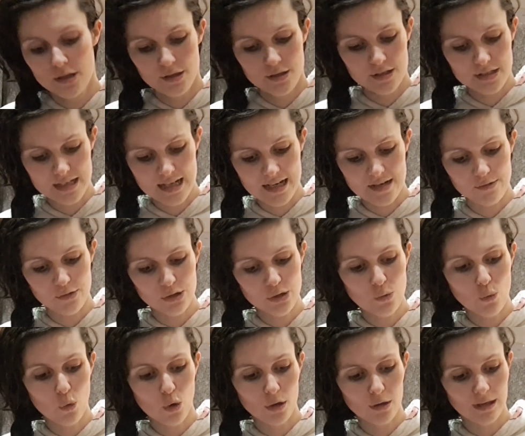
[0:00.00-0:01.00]
There's kind of only
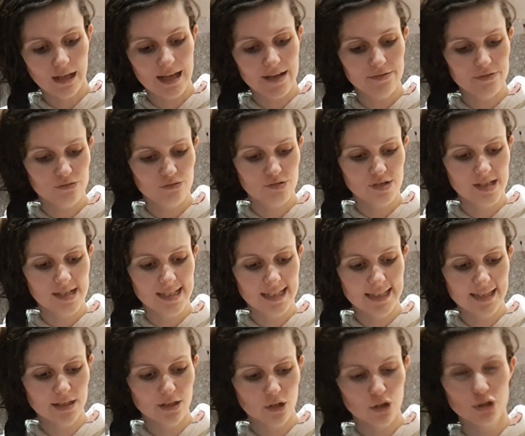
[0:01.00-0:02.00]
one left really
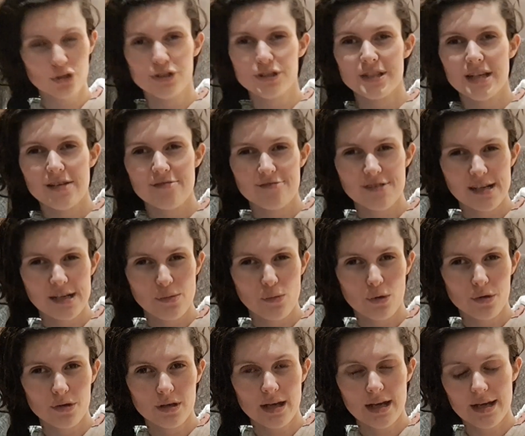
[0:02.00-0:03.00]
in the colours that I really want,